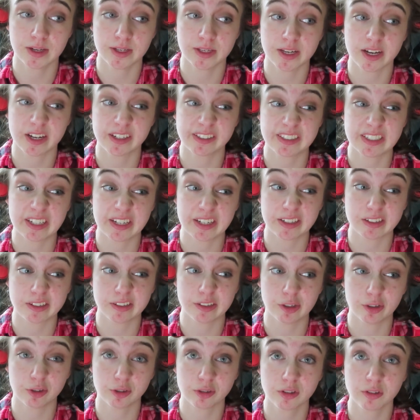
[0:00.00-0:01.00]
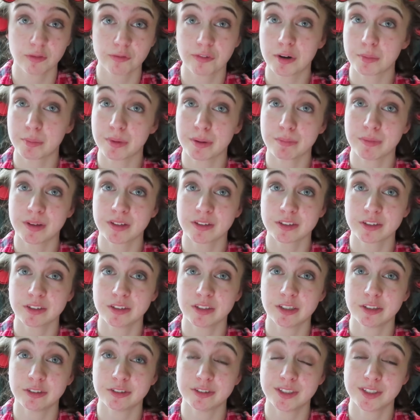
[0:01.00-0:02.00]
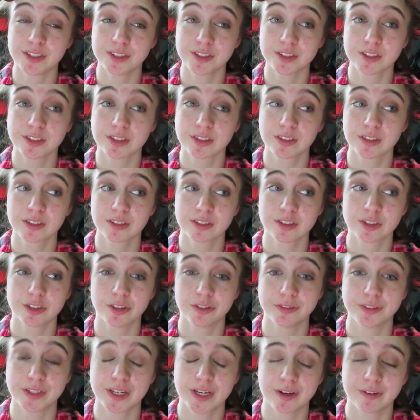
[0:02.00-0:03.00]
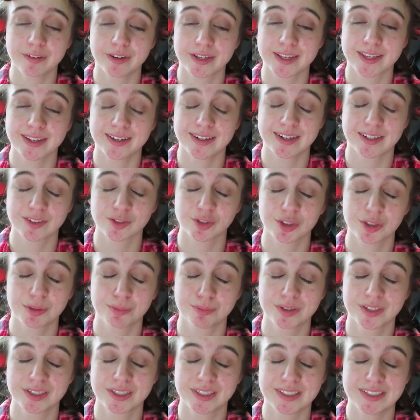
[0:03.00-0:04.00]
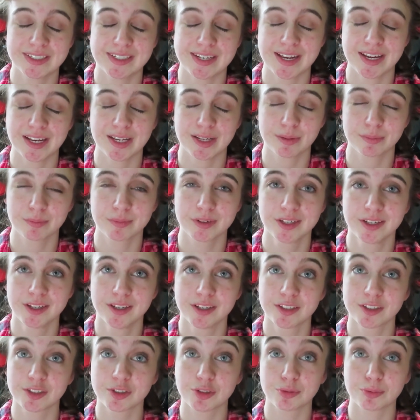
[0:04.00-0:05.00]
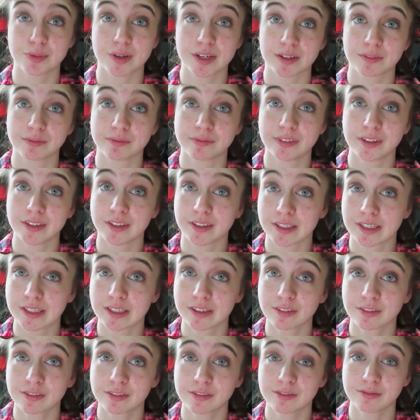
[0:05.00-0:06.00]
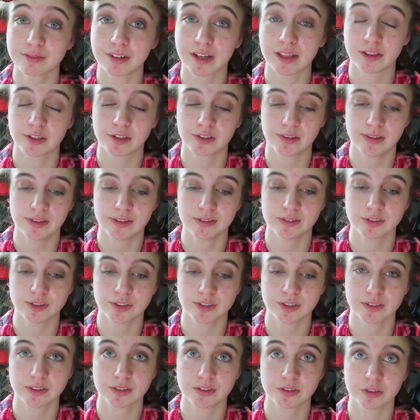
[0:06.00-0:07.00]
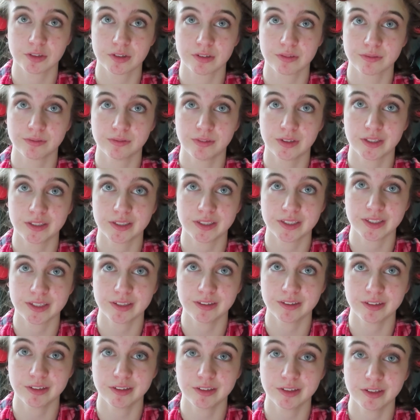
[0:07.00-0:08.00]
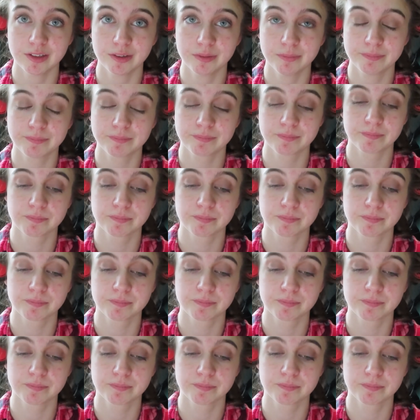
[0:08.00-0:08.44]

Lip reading: got diagnosed for my mental illness, so now I can actually put a name to what I'm feeling rather than just sort of feeling it, you know?